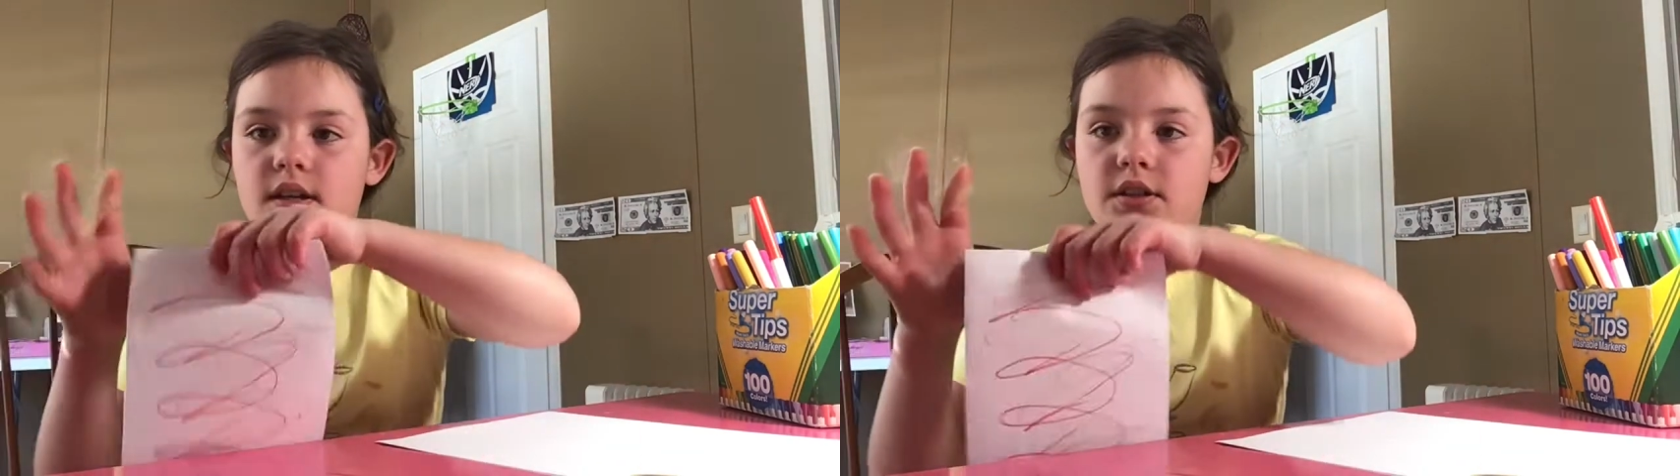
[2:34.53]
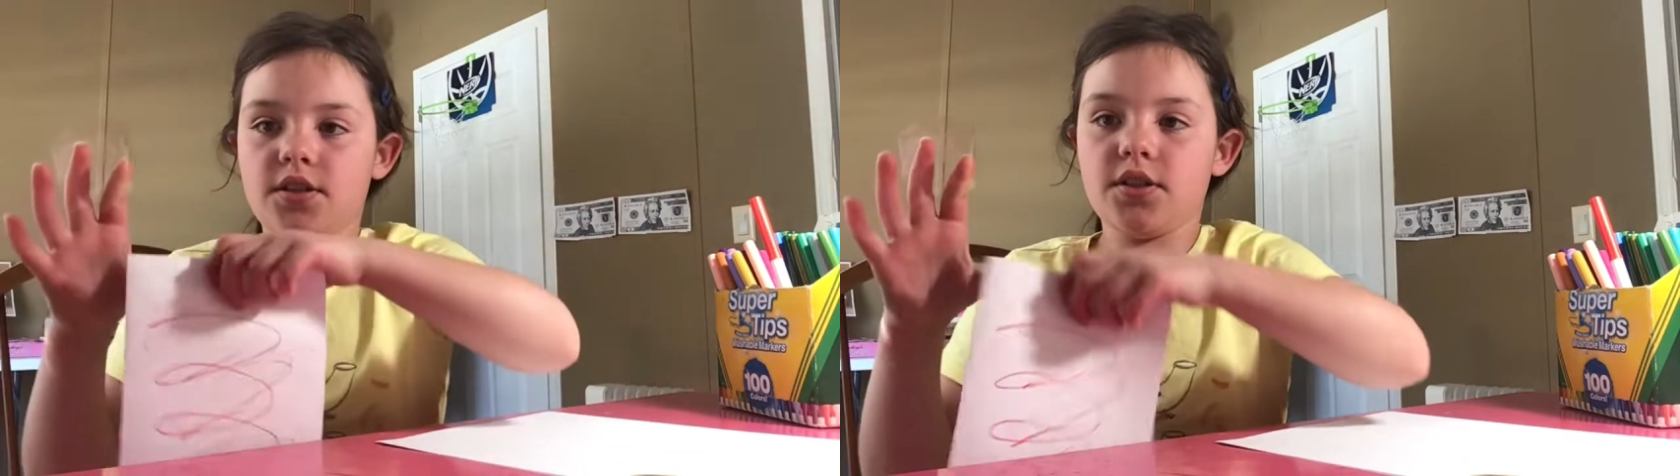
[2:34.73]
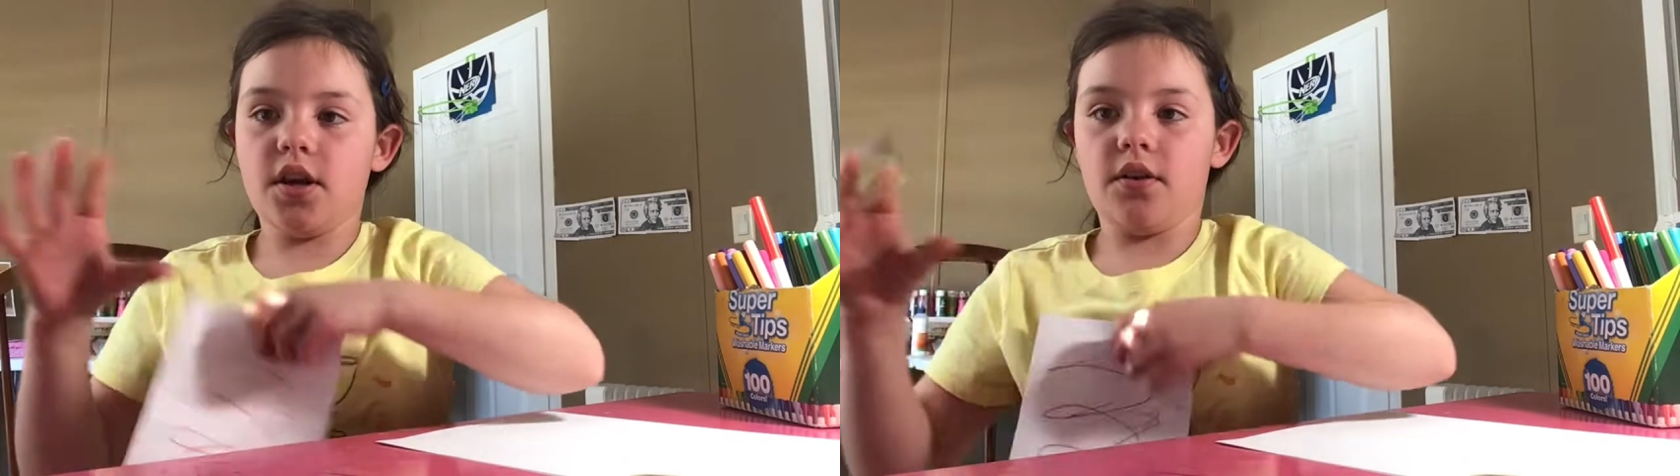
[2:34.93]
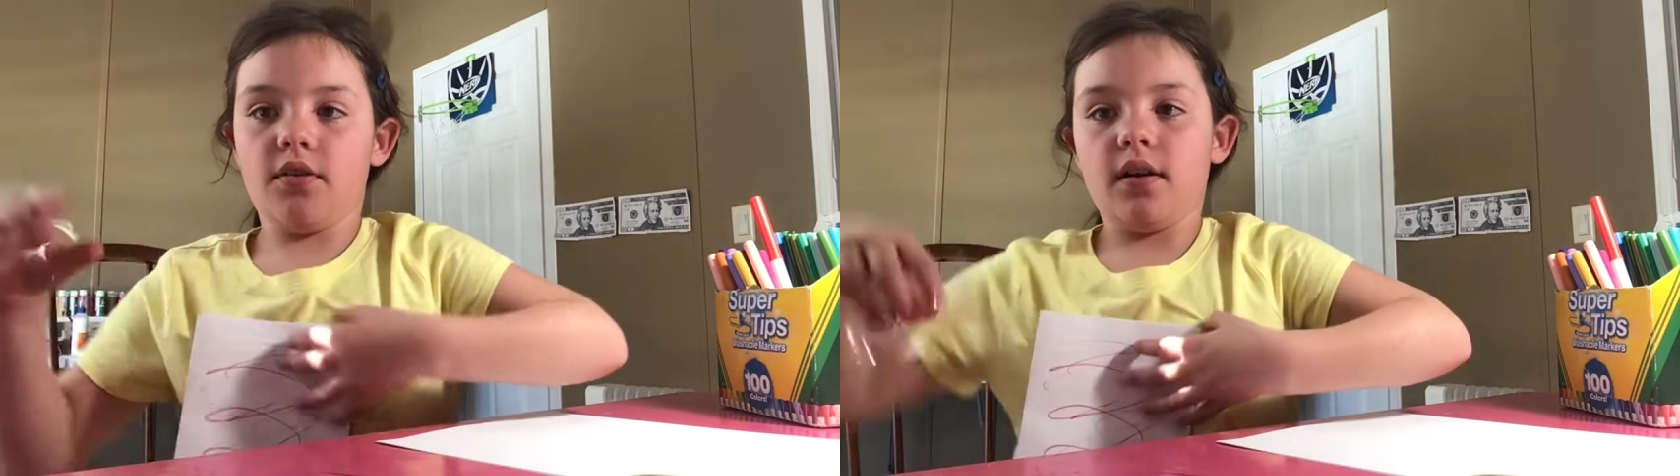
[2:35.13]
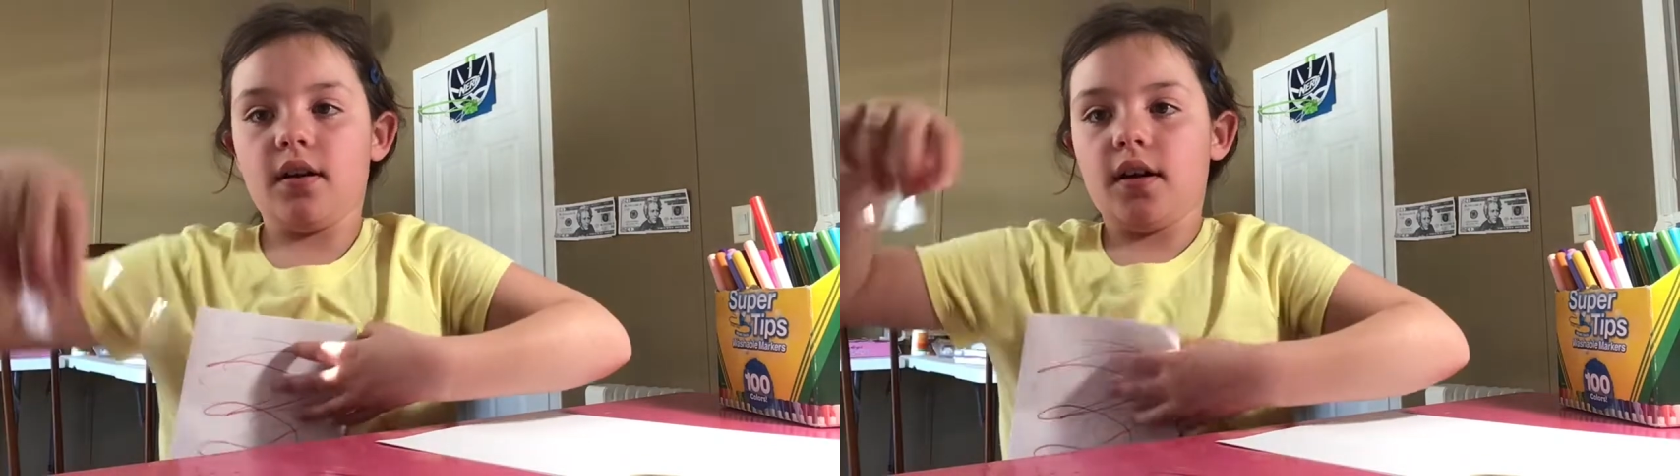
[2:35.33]
So
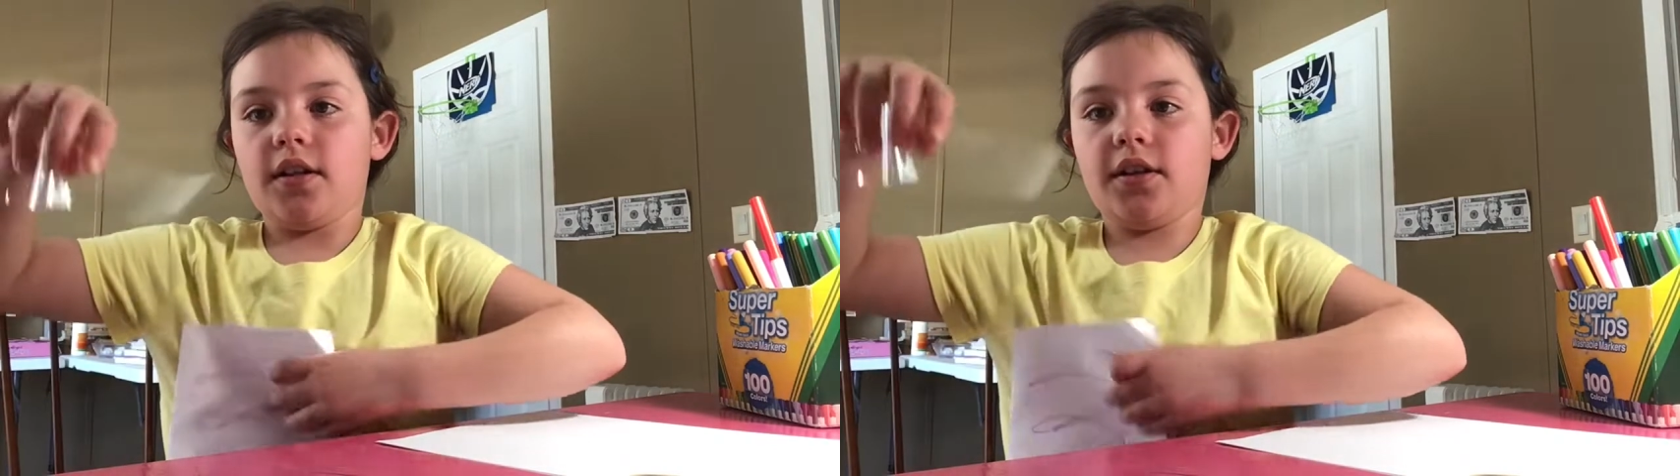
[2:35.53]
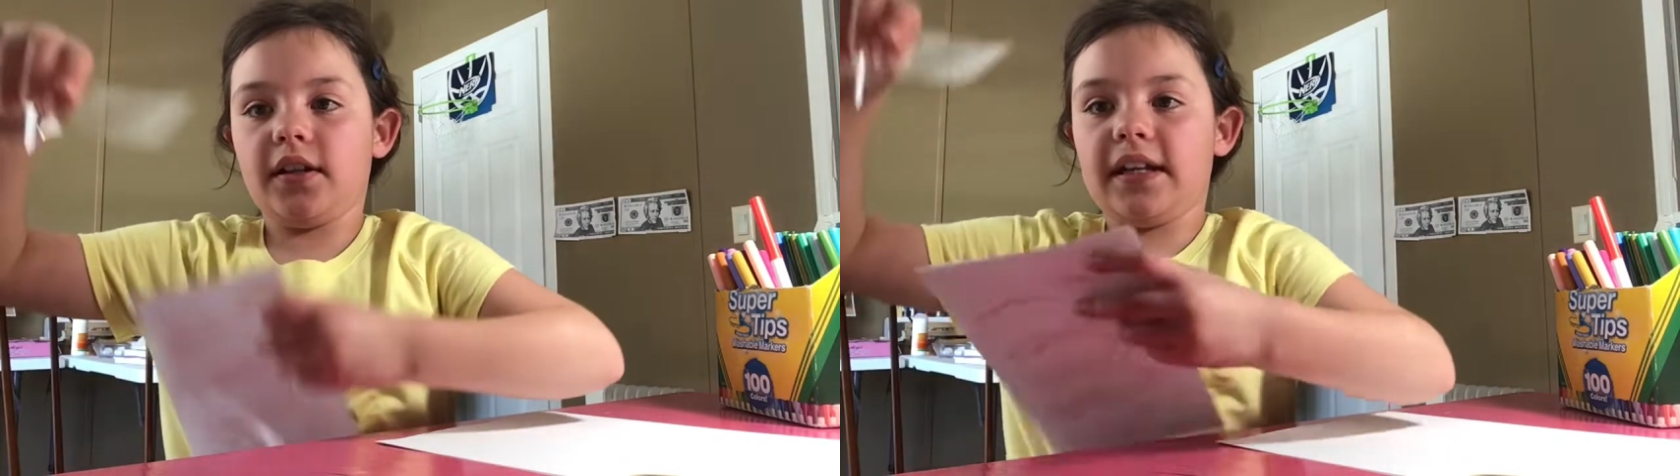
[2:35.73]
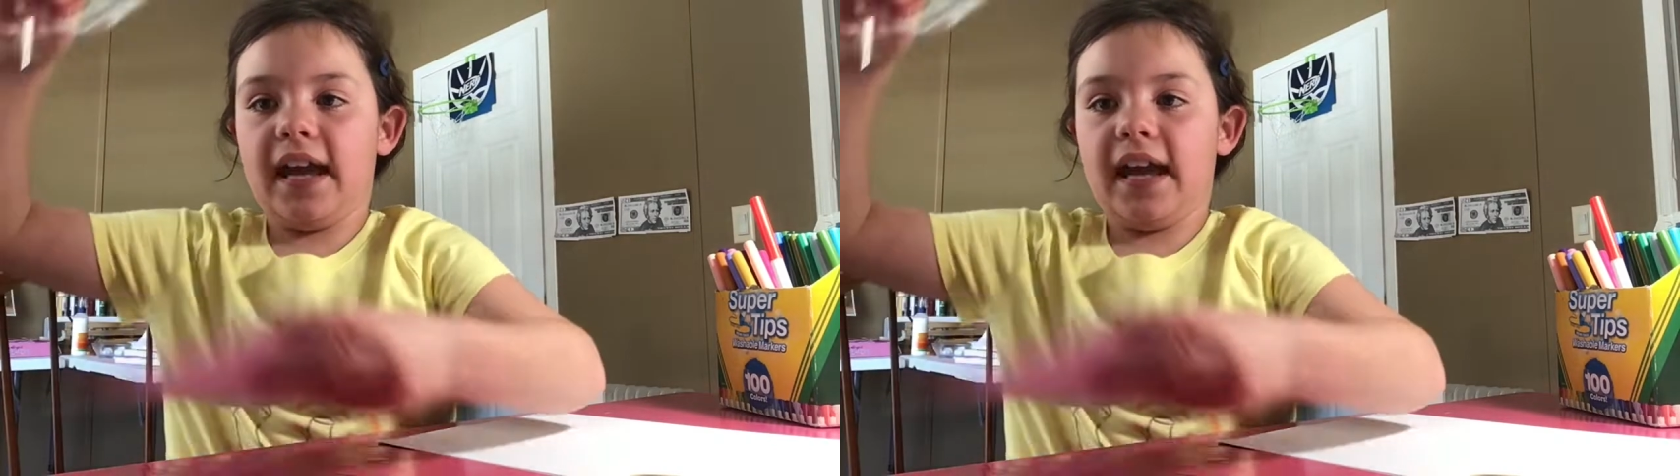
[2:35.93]
you're going to